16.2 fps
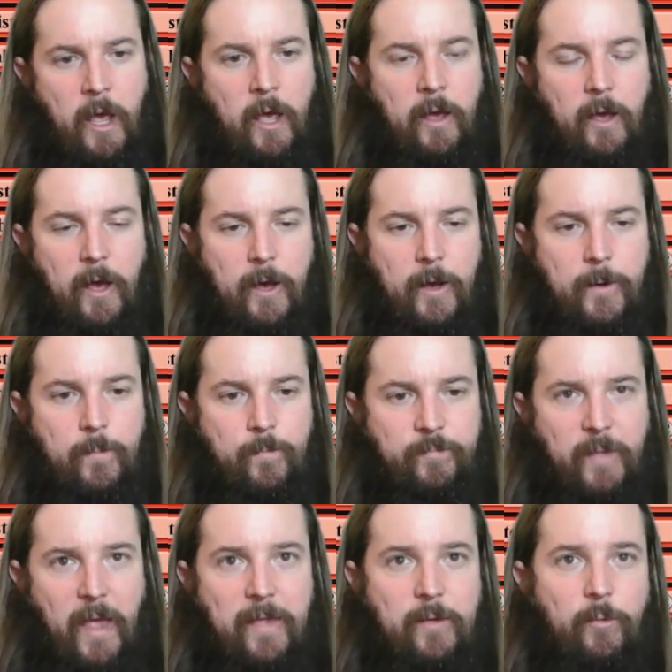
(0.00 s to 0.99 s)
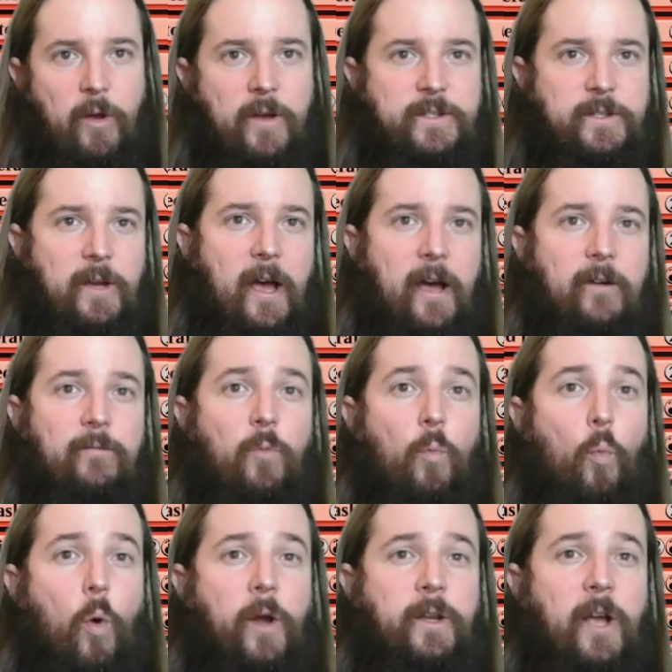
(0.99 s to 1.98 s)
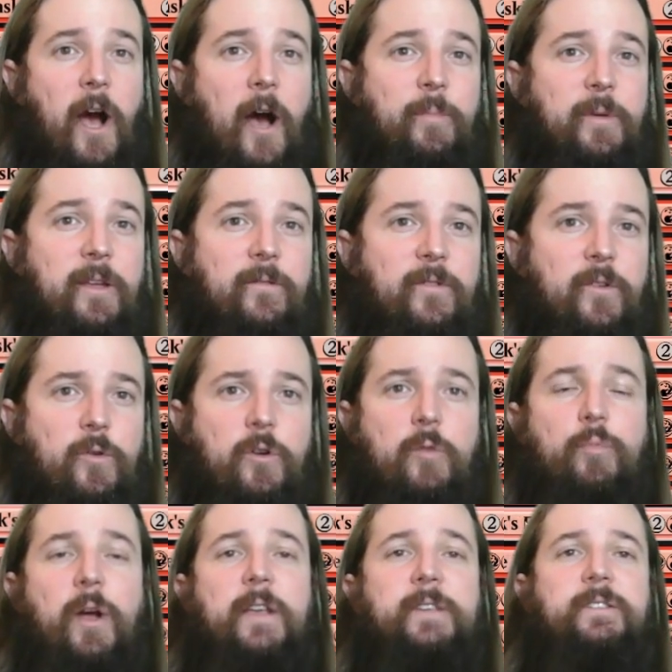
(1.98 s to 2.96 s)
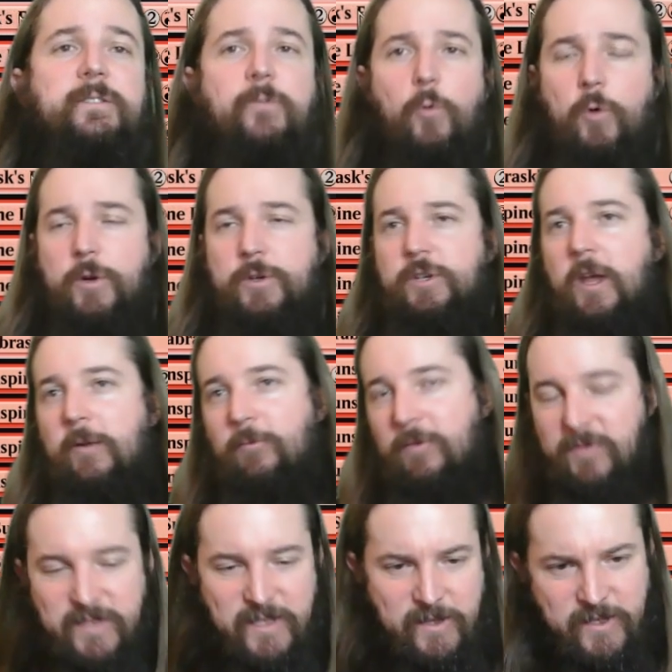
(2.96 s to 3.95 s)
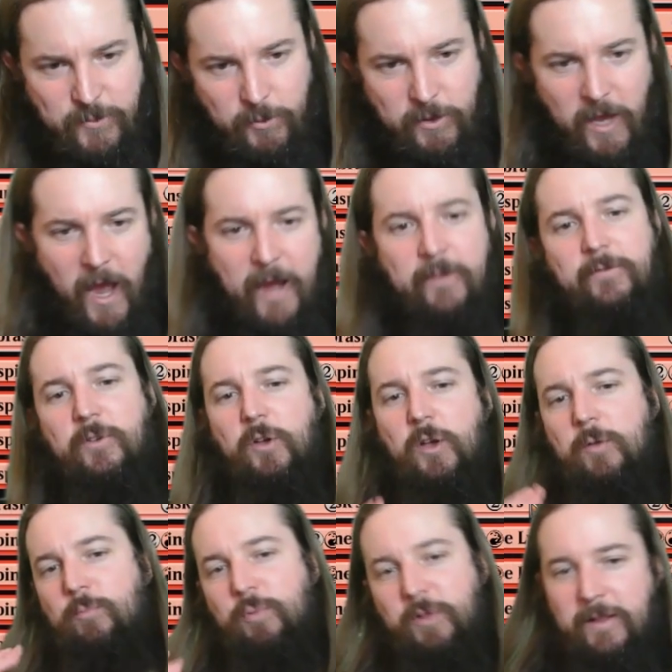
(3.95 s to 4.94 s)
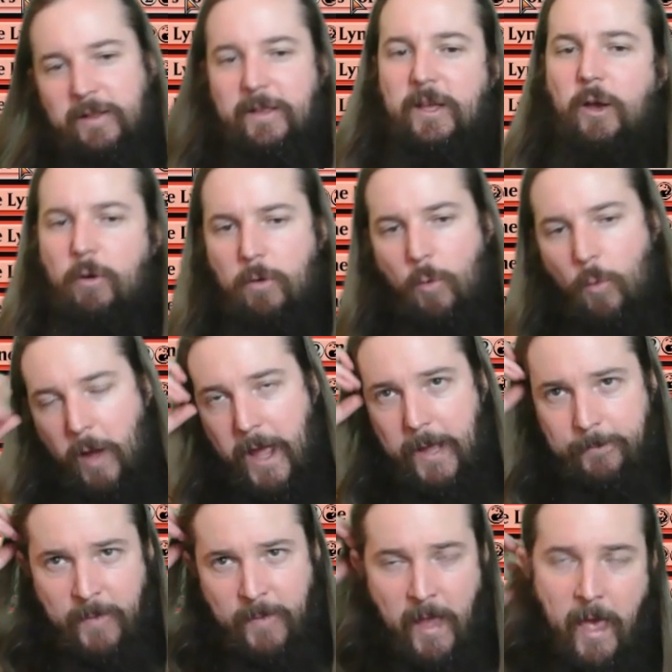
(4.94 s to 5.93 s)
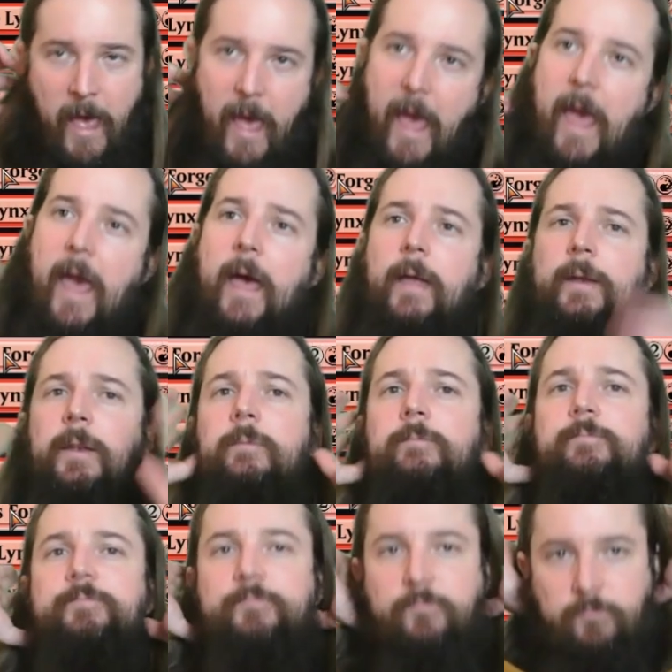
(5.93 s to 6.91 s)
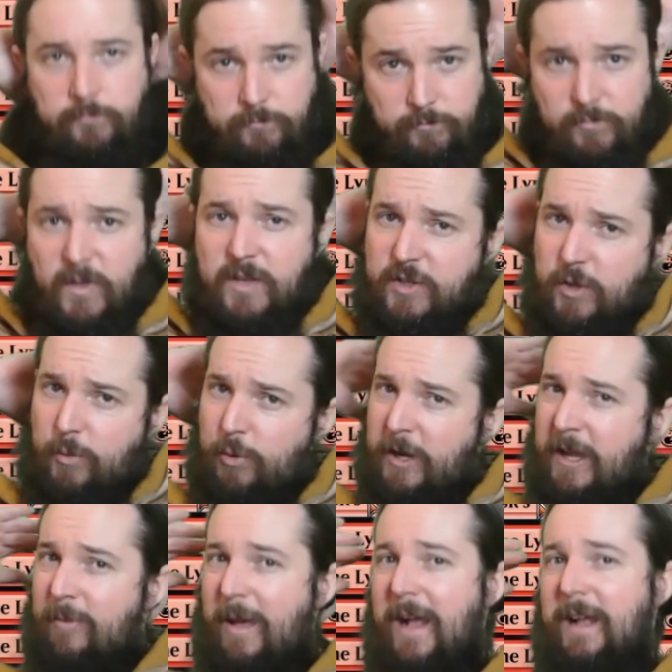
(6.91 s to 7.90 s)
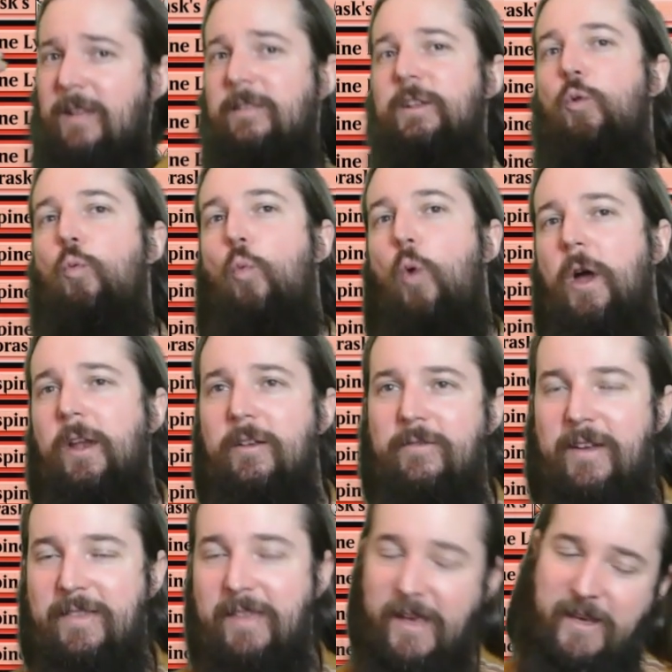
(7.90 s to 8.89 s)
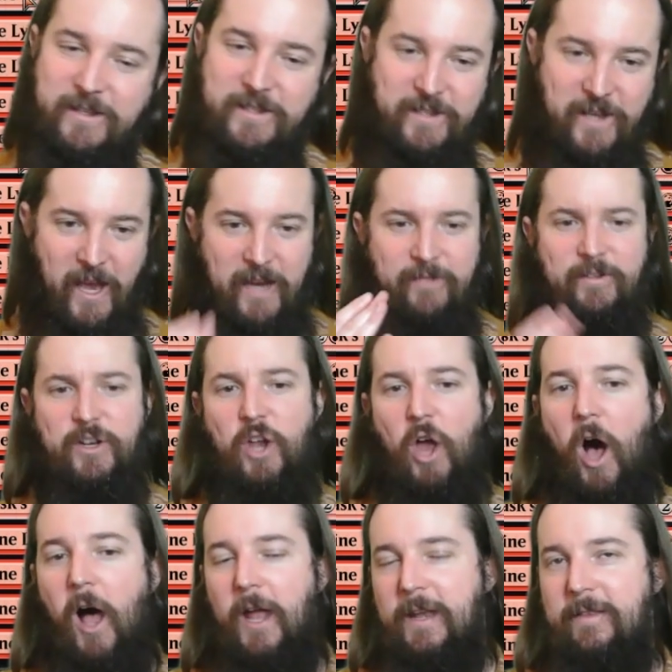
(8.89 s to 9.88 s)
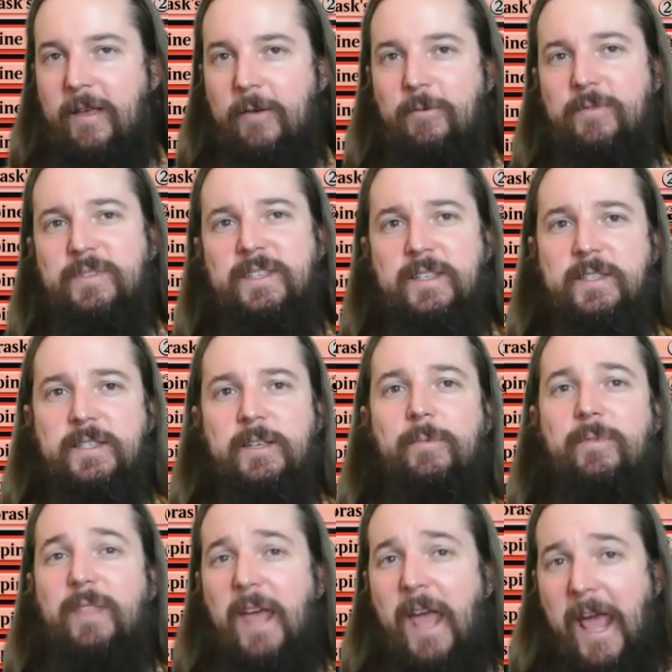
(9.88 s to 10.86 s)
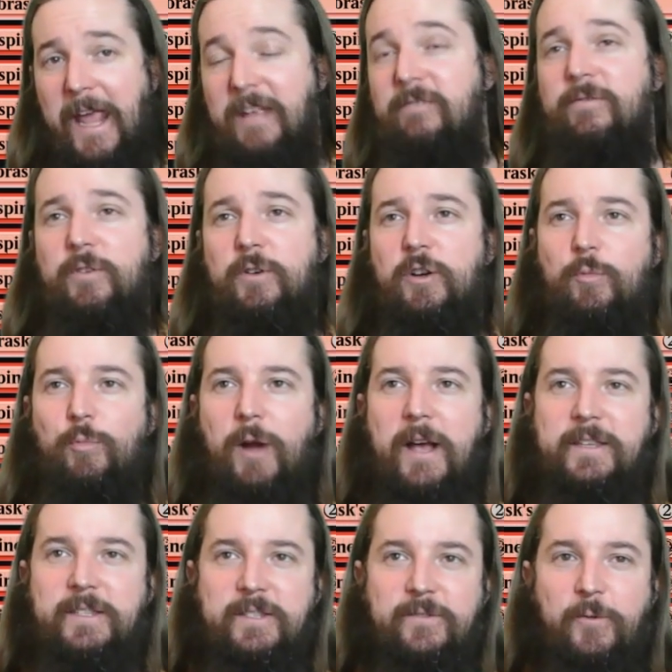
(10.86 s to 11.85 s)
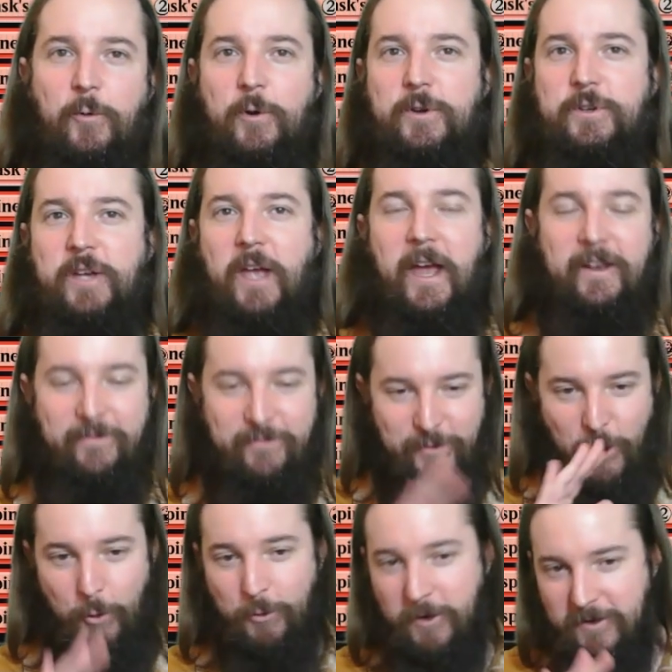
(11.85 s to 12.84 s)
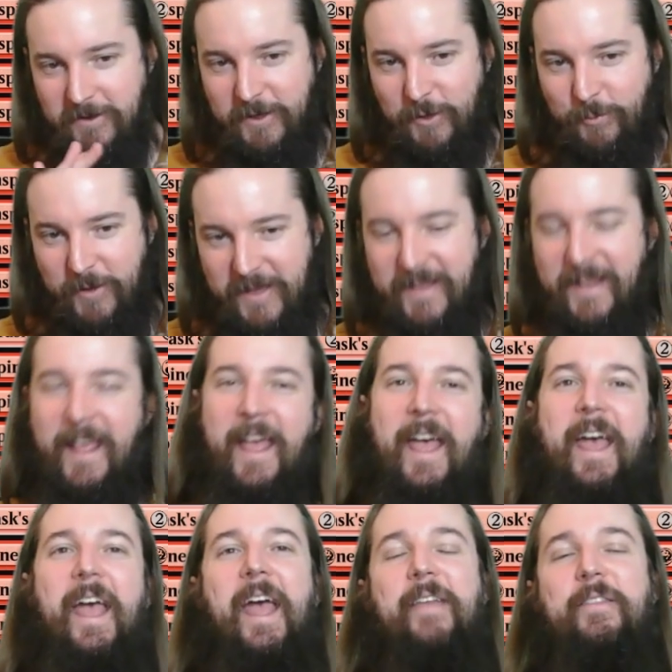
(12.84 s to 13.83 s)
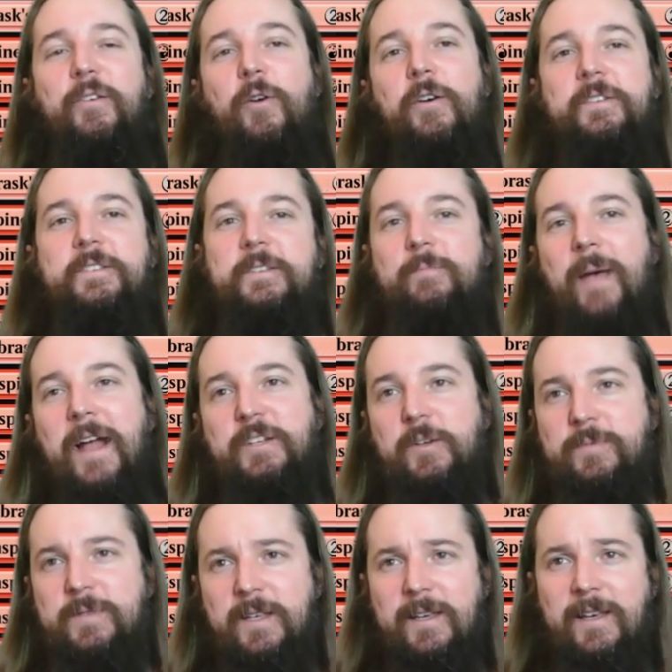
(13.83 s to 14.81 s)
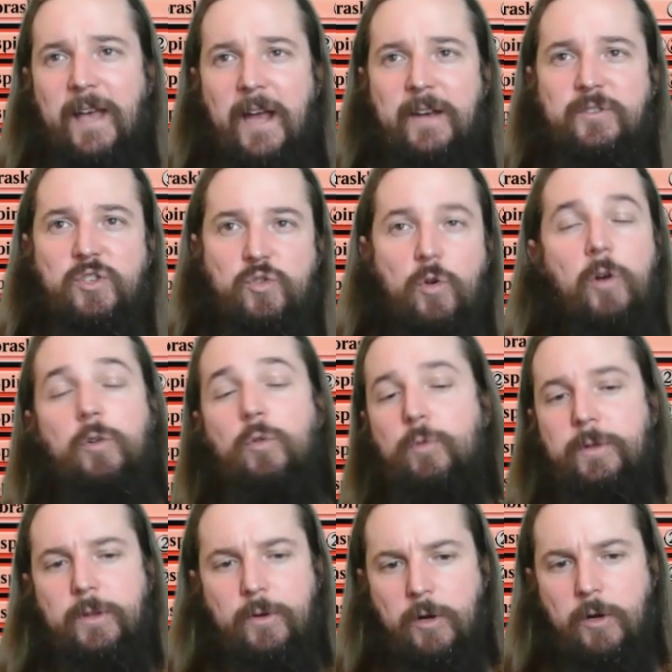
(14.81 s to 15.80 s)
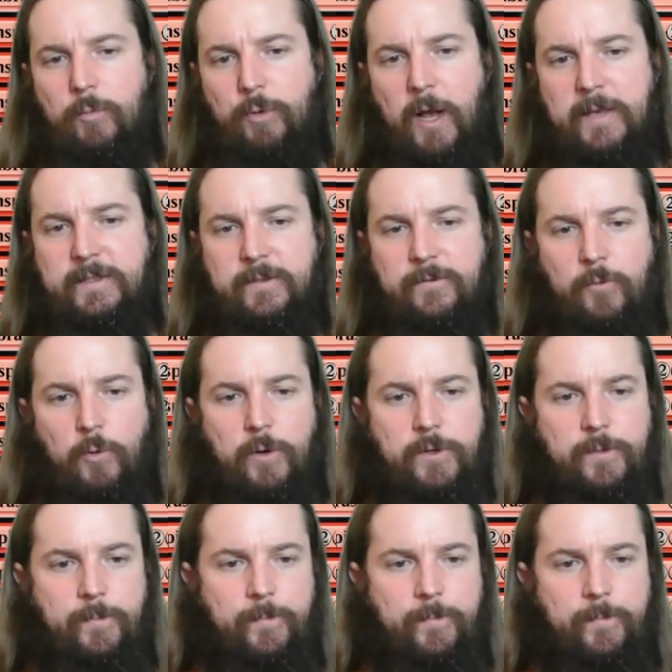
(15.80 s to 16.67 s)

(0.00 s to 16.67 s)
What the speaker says: And then we also have 1 copy of the Urabrask's Forge, and we've seen this one kind of completely go away. And so bringing back a little 1 of, I think, is kind of a nod that we've seen some of the hate for Urabrask's Forge kind of lower a little bit, and there are some matchups that can kind of struggle with the Urabrask's Forge.